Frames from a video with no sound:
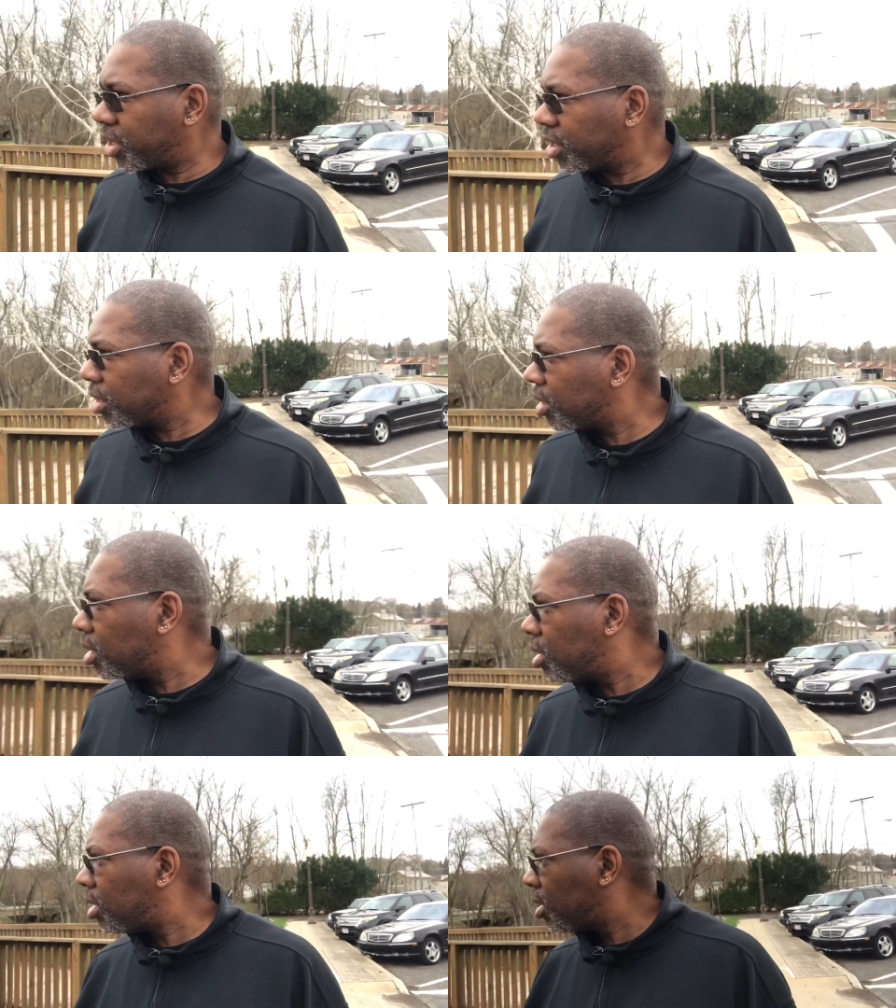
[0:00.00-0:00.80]
here.
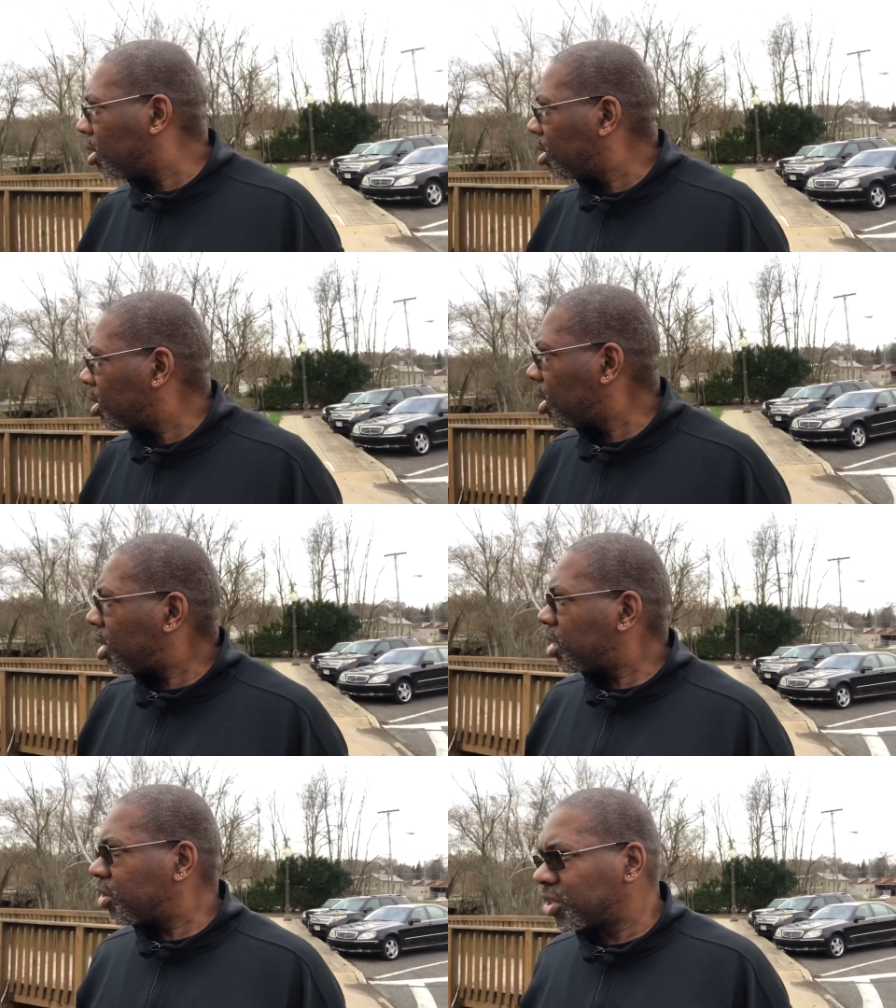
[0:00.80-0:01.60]

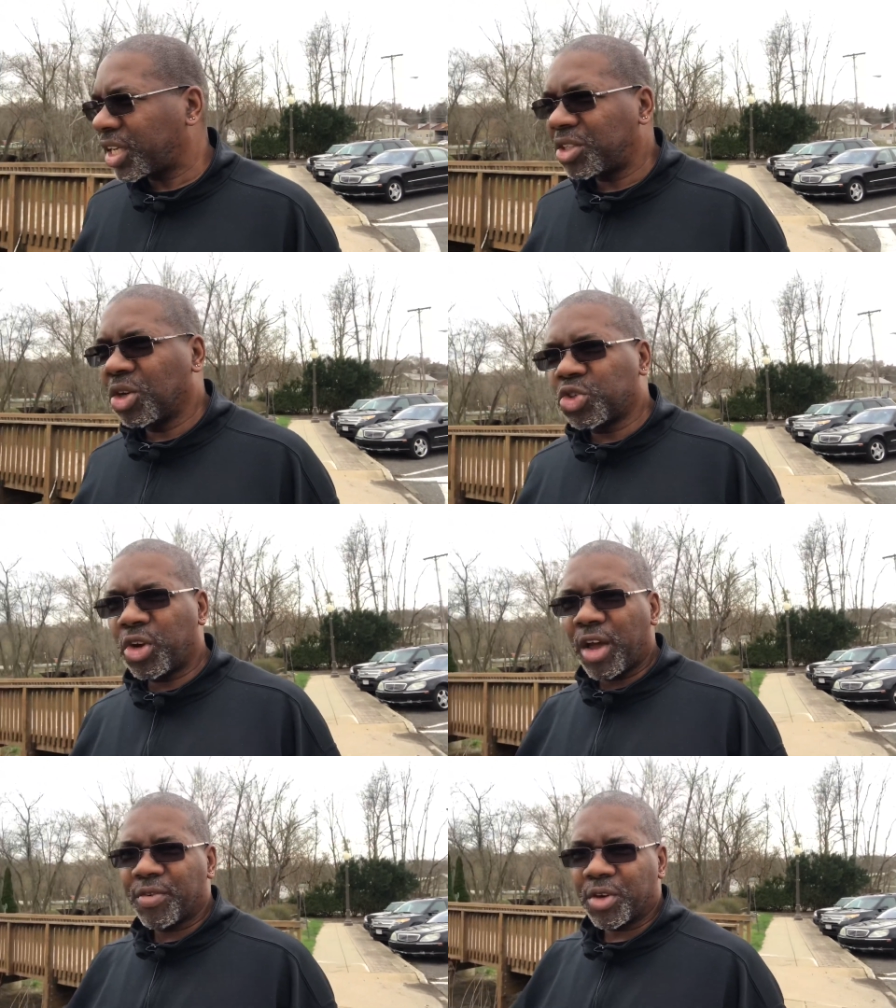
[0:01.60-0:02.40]
There was like no
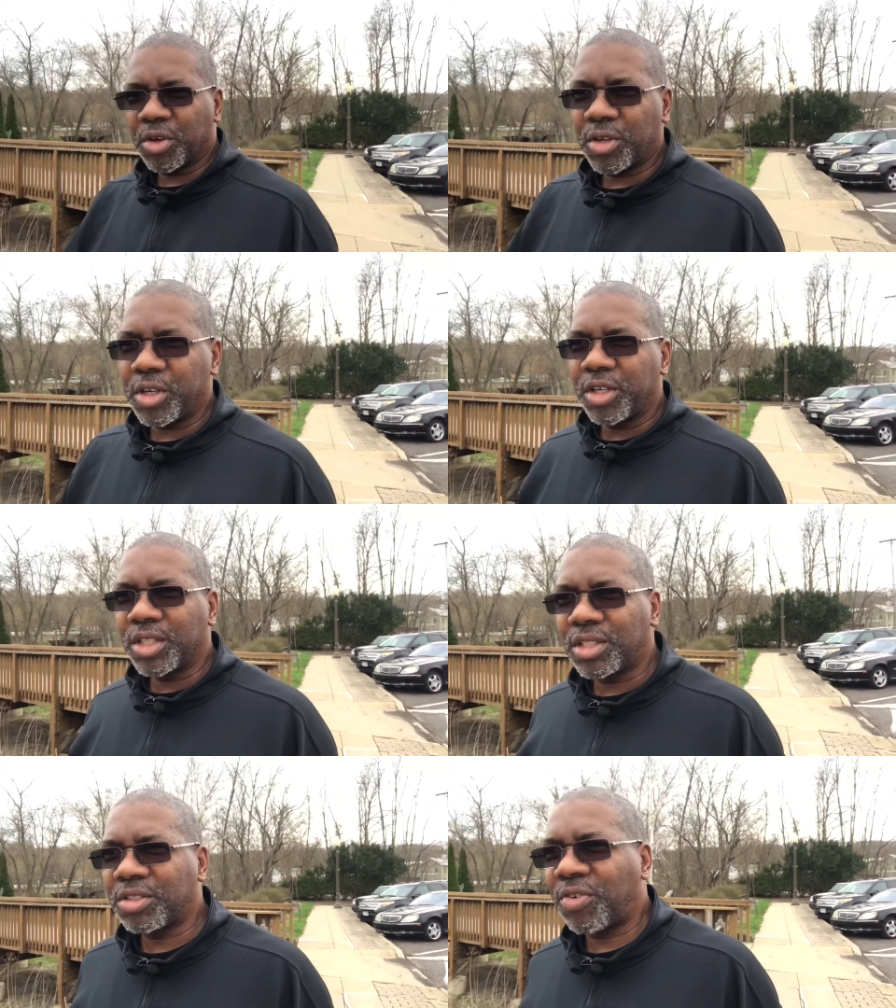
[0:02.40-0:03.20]
traffic earlier.
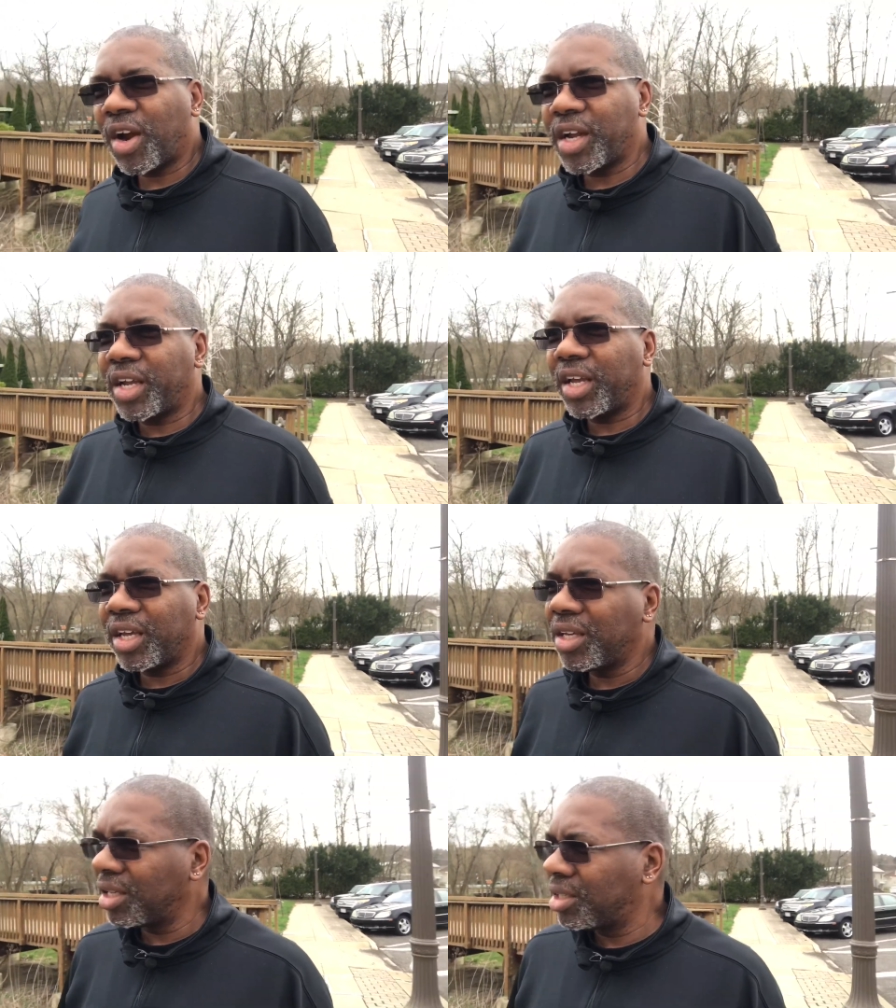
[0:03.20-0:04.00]
It's
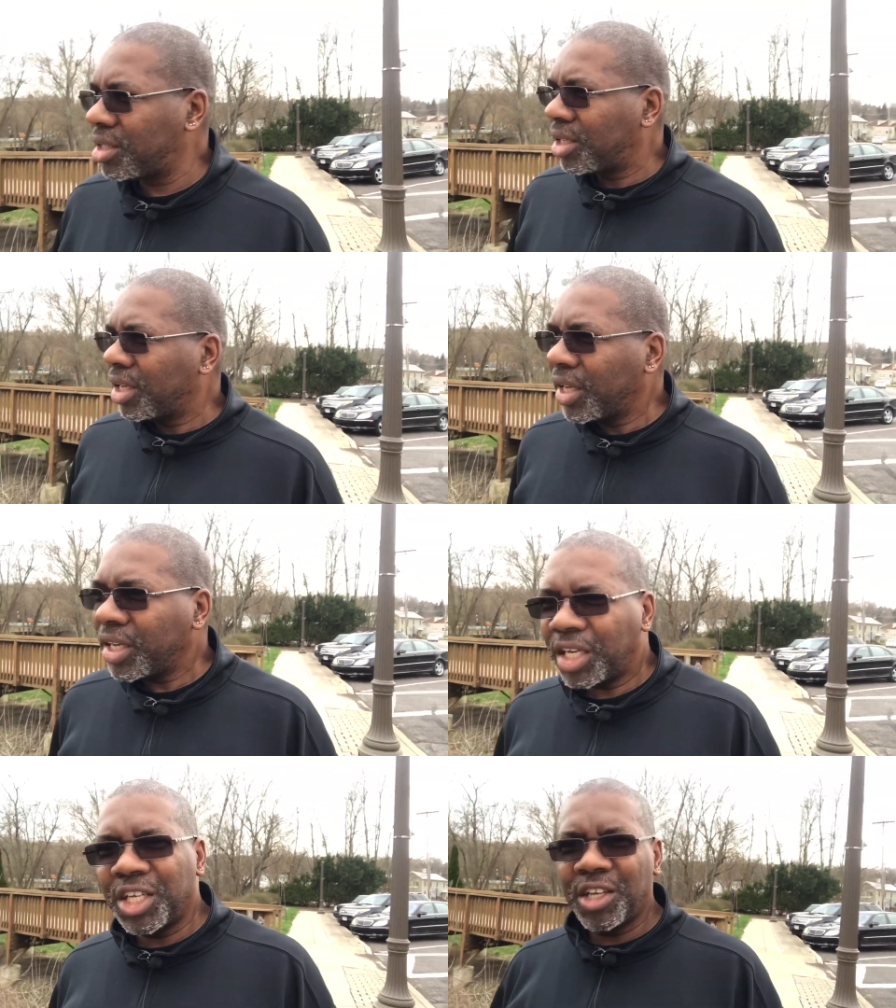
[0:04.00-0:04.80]
Friday
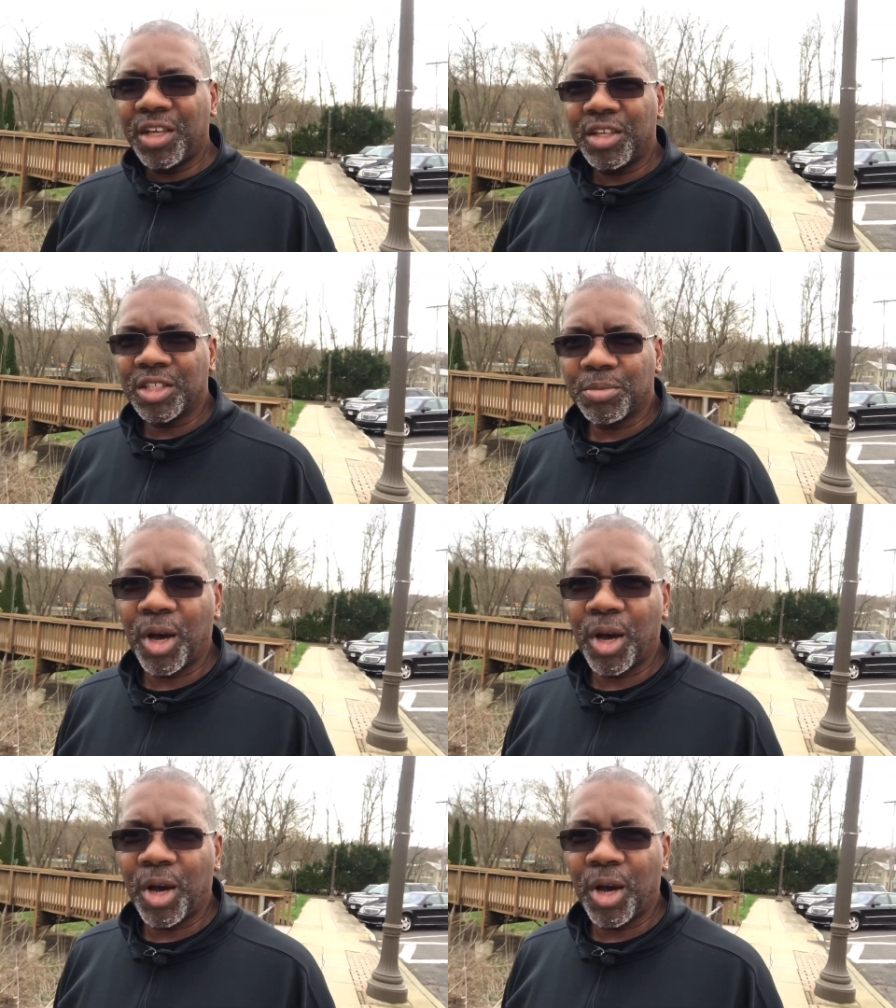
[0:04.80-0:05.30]
evening, it's